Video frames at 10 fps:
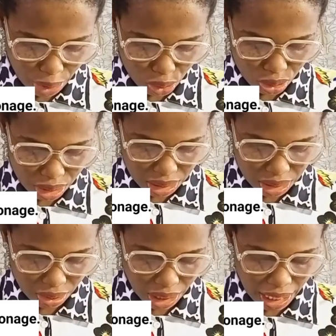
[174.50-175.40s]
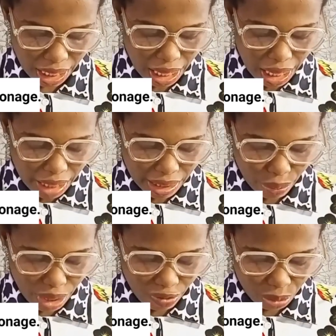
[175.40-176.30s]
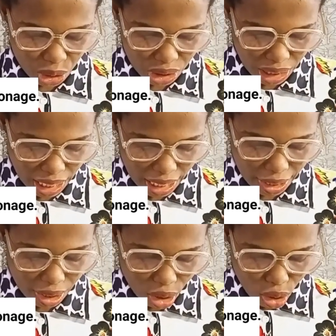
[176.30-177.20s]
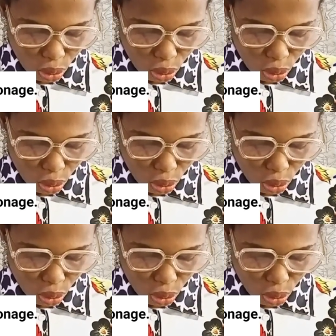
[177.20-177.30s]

patronage. Okay. Now we have option A,